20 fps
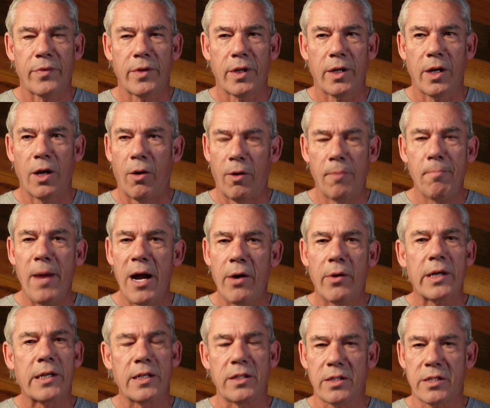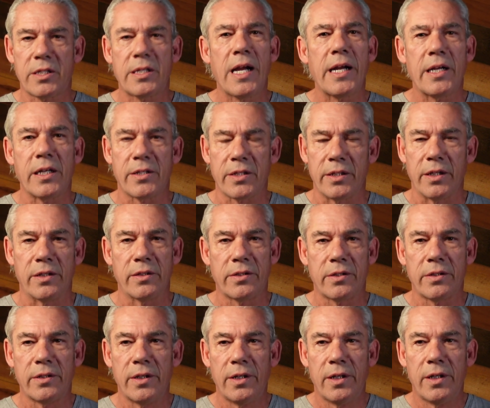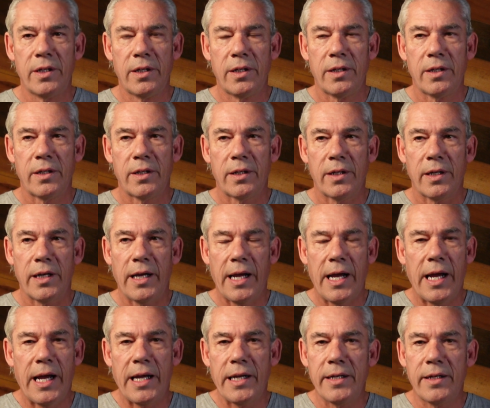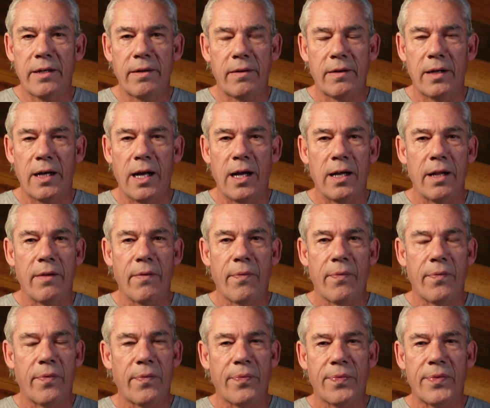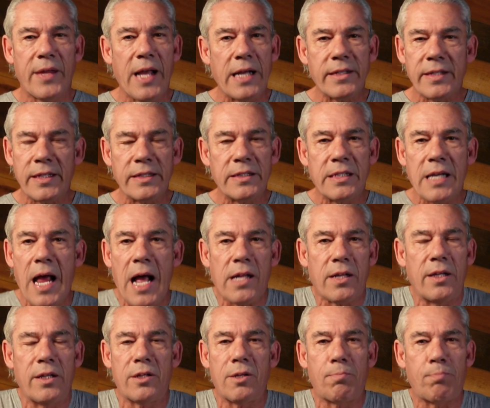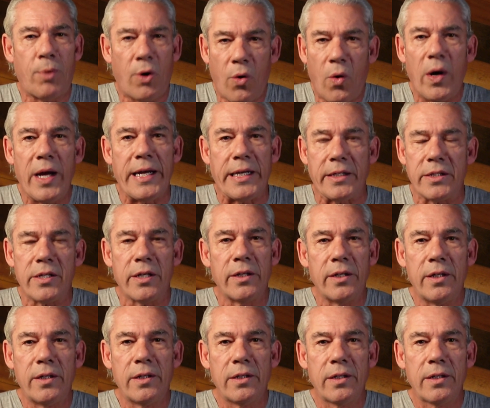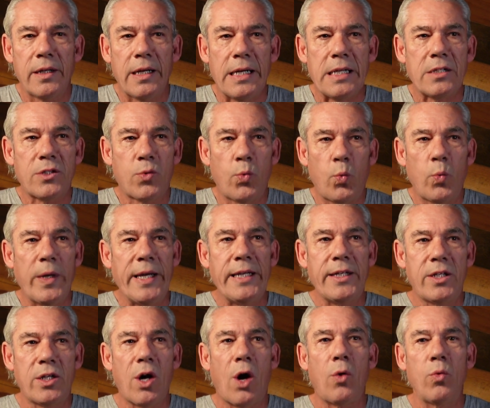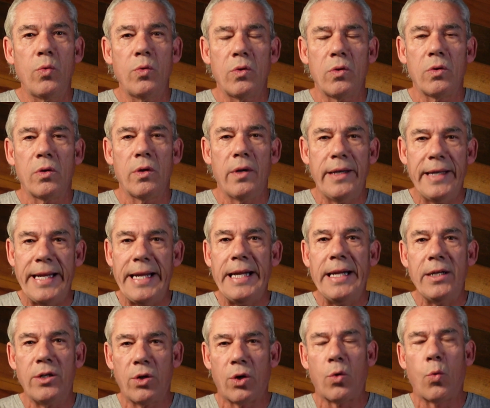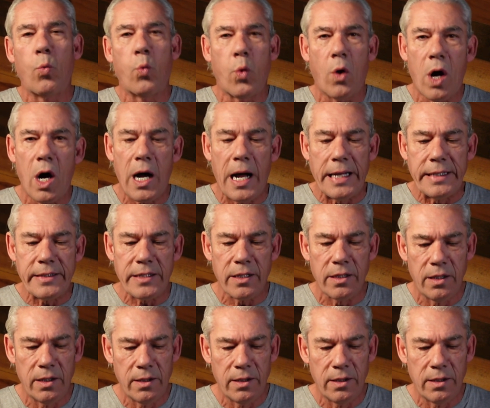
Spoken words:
American citizens. And that's exactly the point, is we don't need or want